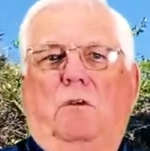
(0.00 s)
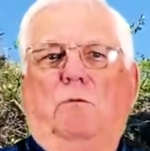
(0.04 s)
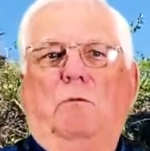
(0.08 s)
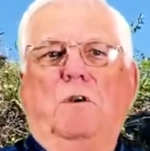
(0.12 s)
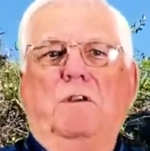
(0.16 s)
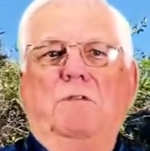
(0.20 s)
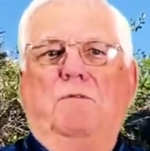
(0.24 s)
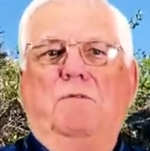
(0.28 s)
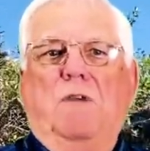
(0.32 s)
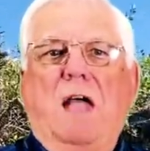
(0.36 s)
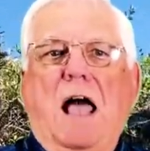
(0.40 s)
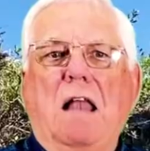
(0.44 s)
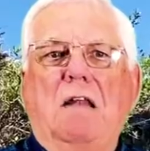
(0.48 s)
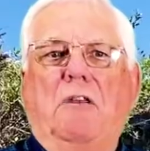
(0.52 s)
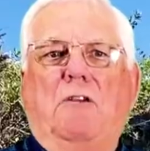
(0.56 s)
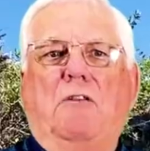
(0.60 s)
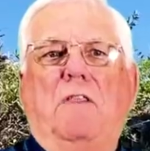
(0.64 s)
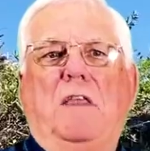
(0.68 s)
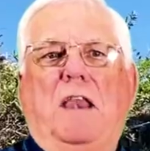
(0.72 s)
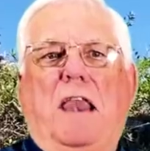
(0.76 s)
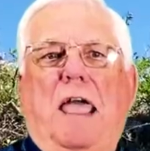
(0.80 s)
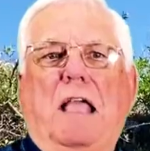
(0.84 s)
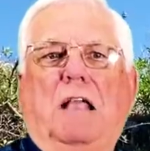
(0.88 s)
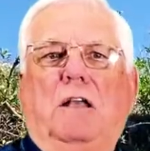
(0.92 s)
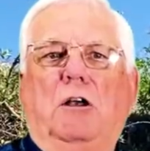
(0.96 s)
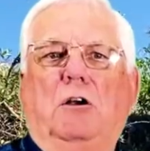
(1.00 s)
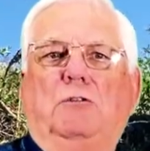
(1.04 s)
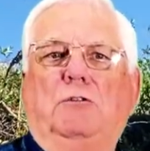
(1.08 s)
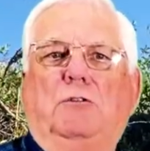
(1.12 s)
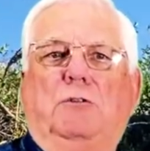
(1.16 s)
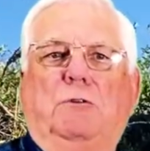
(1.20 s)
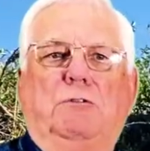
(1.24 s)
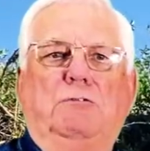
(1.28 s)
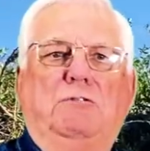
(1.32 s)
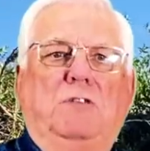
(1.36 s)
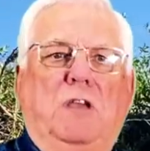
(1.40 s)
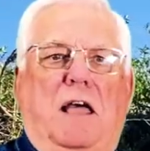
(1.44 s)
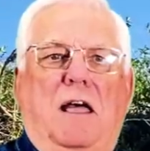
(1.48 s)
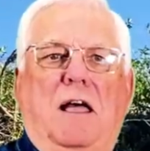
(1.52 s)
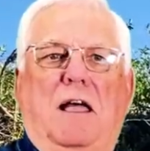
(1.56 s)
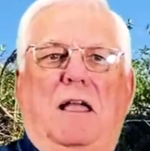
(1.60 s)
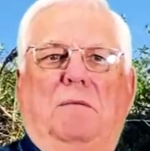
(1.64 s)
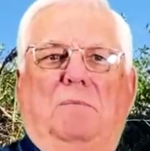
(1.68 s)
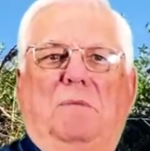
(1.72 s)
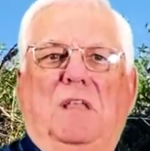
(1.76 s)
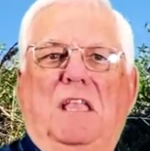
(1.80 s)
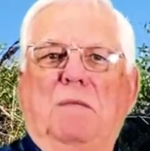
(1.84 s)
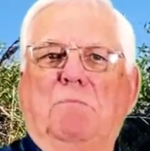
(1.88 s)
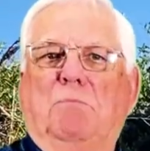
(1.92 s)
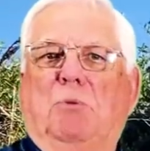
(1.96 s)
With valor that echoed through
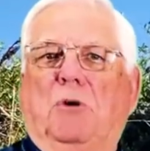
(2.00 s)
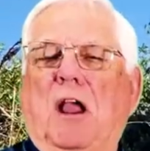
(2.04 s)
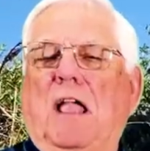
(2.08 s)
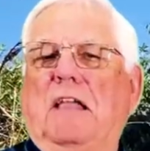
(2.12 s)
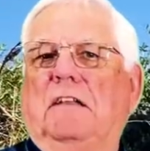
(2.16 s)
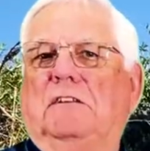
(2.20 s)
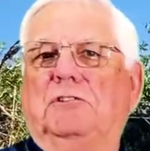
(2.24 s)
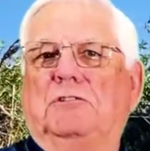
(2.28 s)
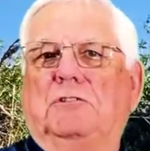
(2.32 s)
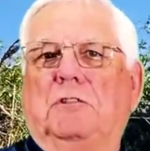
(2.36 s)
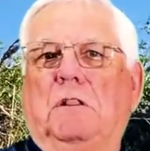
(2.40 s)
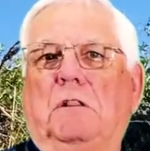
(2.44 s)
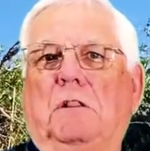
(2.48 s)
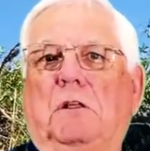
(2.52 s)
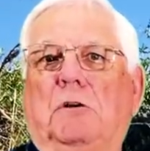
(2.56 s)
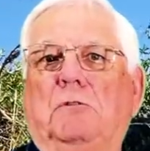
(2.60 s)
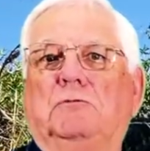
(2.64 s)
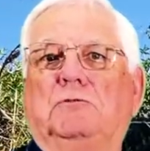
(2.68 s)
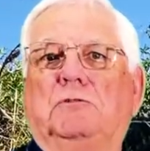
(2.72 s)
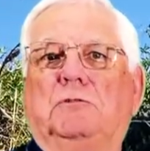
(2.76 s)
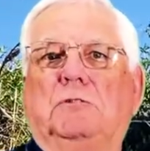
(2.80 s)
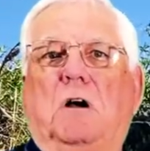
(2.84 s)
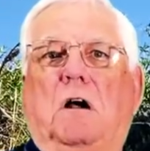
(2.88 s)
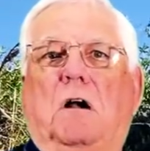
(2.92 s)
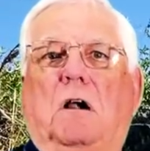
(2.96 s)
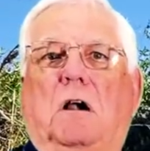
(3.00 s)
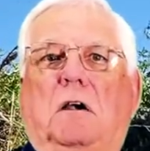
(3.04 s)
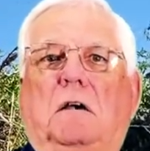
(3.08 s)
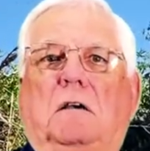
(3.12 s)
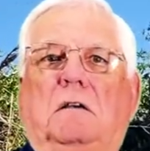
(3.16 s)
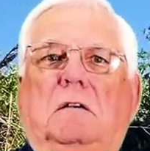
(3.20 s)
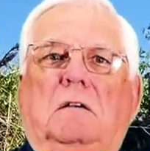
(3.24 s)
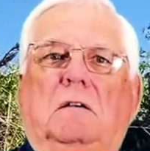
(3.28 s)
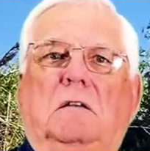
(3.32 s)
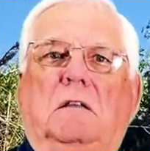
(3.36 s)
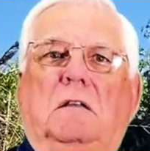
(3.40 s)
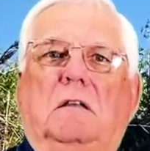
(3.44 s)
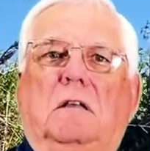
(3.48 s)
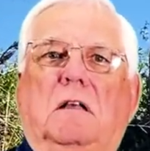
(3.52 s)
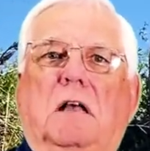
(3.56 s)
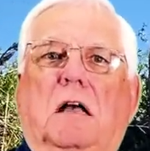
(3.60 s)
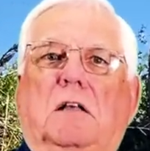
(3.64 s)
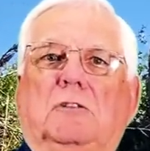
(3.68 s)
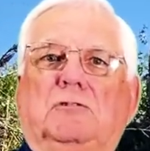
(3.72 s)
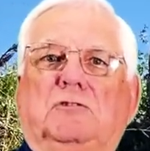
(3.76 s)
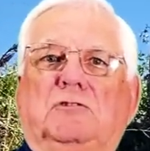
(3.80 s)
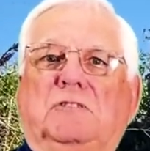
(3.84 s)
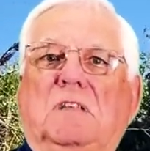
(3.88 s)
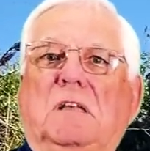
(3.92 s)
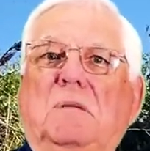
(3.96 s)
time, he brandished the Lone Star,
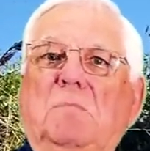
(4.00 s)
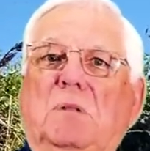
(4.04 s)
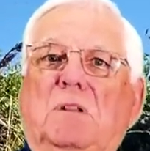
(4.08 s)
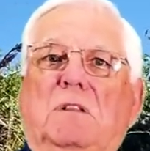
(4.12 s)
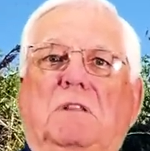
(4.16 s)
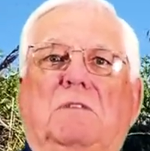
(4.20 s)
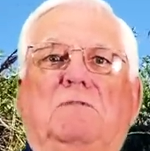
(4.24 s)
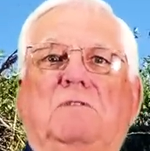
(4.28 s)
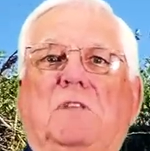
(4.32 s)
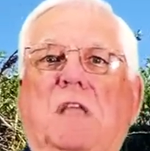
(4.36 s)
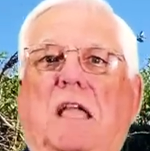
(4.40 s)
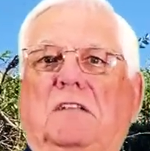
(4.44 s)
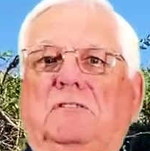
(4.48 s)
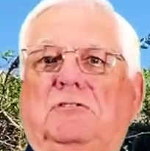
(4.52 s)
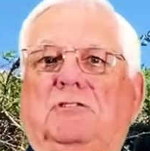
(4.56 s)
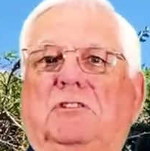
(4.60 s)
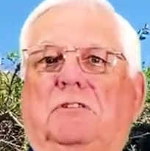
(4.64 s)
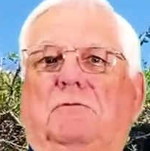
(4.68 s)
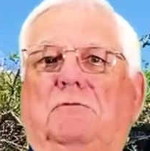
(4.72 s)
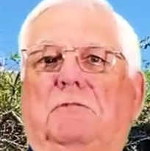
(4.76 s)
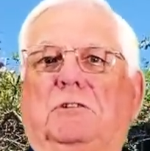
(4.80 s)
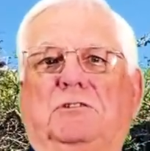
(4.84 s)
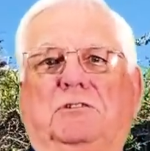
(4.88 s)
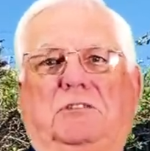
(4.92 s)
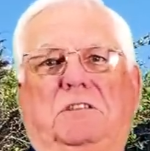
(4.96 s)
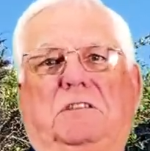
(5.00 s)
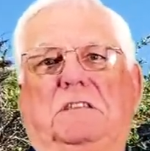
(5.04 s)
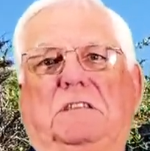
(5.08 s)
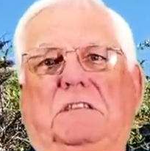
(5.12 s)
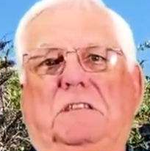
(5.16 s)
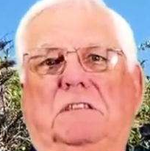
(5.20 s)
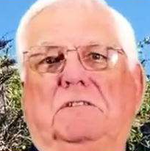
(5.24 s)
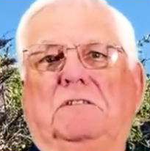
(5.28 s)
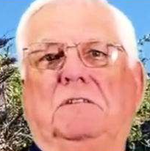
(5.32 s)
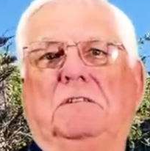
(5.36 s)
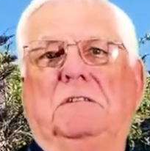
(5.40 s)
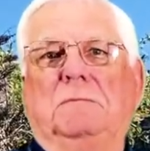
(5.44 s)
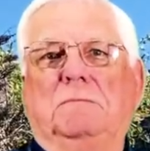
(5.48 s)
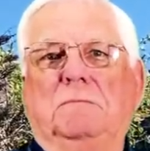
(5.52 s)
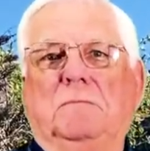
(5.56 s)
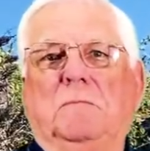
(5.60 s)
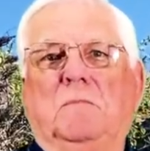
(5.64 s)
a symbol of Texan resilience.